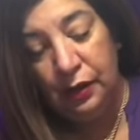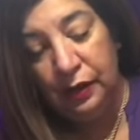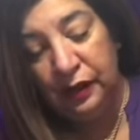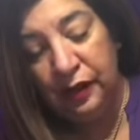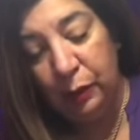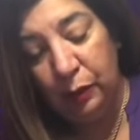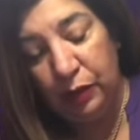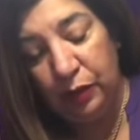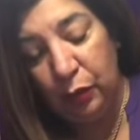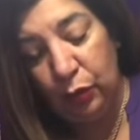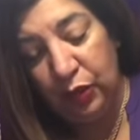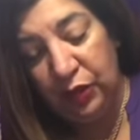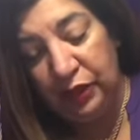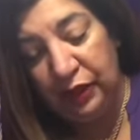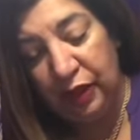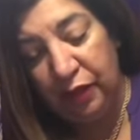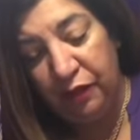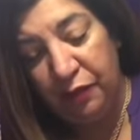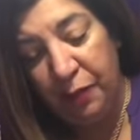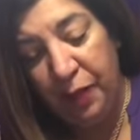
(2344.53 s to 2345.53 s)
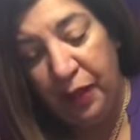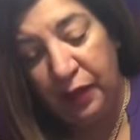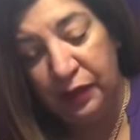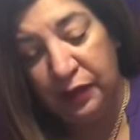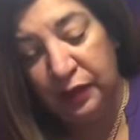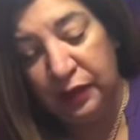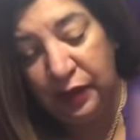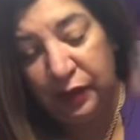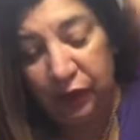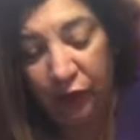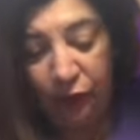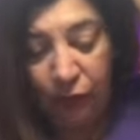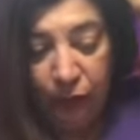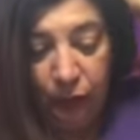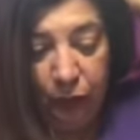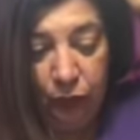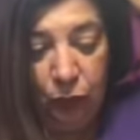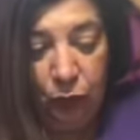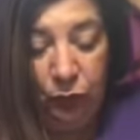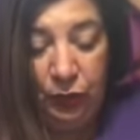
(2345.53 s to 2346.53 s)
Someone is off balance. Things,
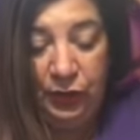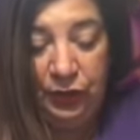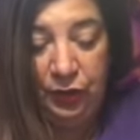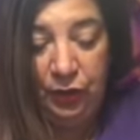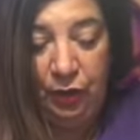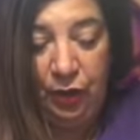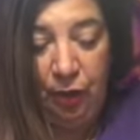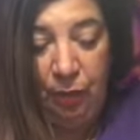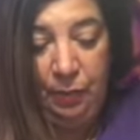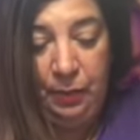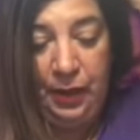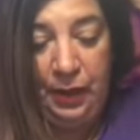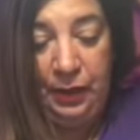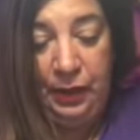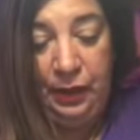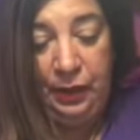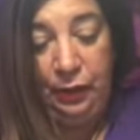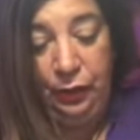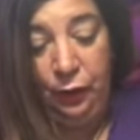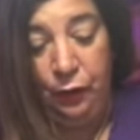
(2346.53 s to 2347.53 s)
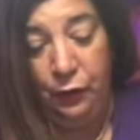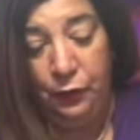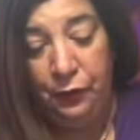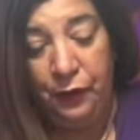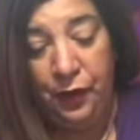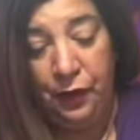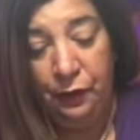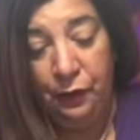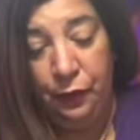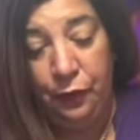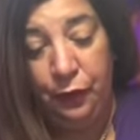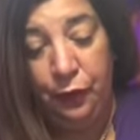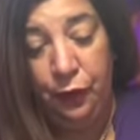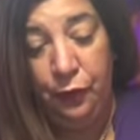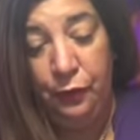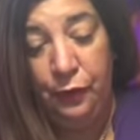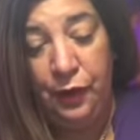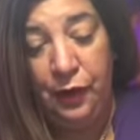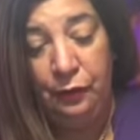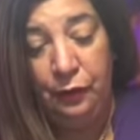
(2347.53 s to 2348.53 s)
rulings are not made in their favor, in
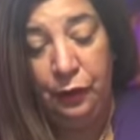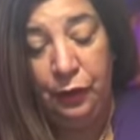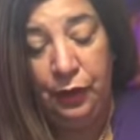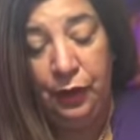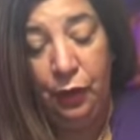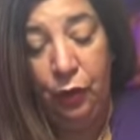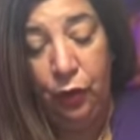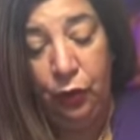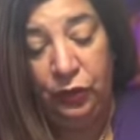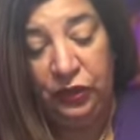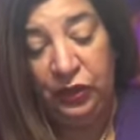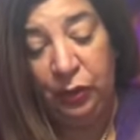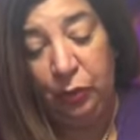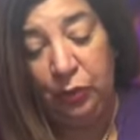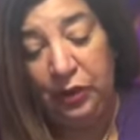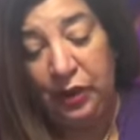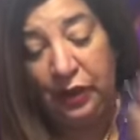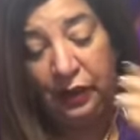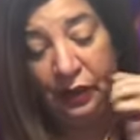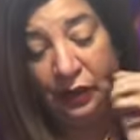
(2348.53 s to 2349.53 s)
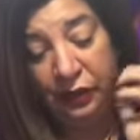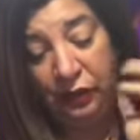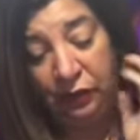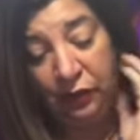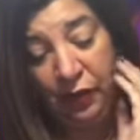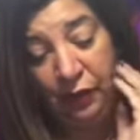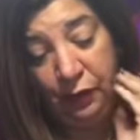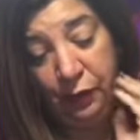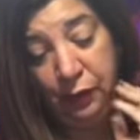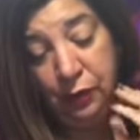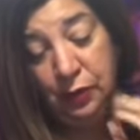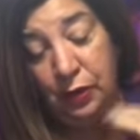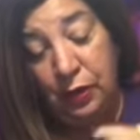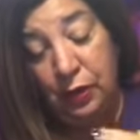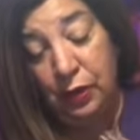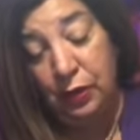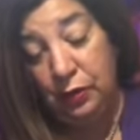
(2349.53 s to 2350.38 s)
your favor, Leo, or someone else's favor.